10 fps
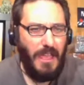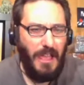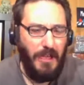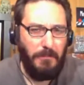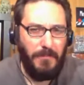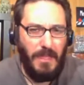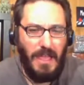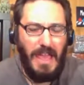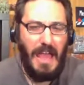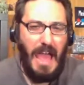
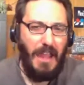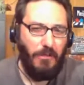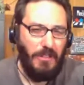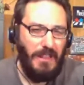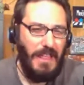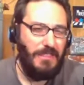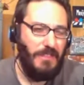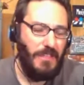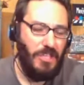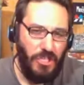I don't
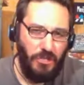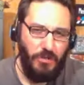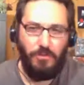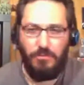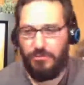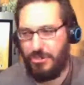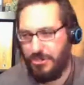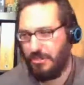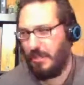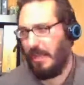like the
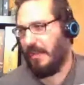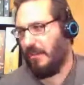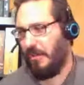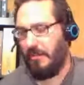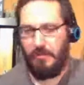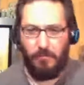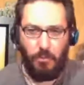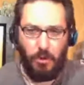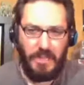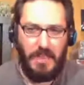huge, like, the
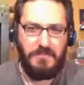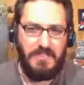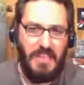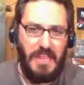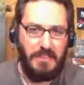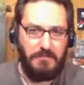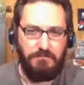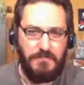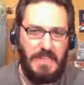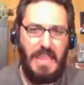war games that take
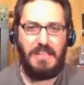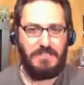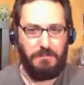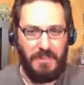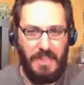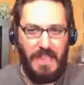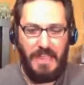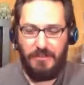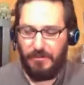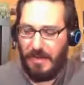days to
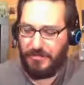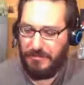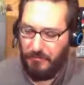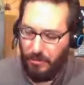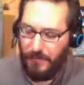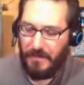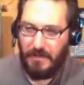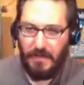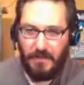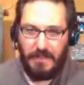play and you're actually
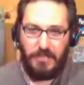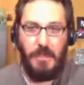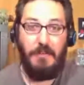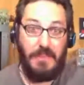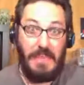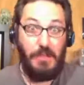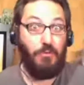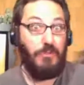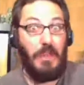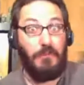moving. Like, you have the
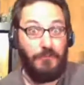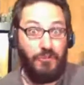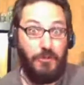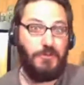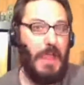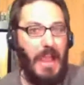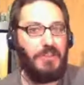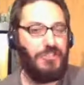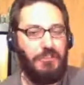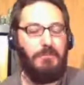equal number of troops that are
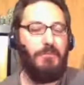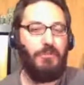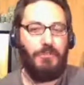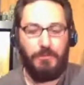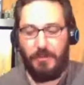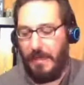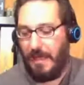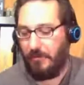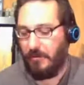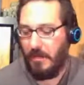actually on the board in the real
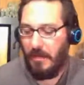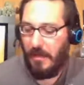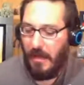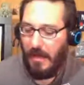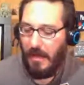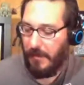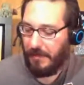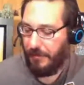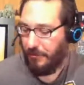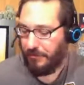battle.
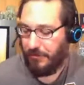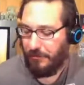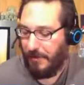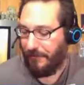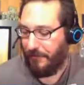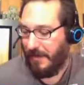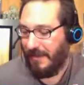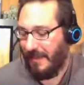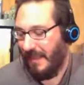Like, those are too big for me.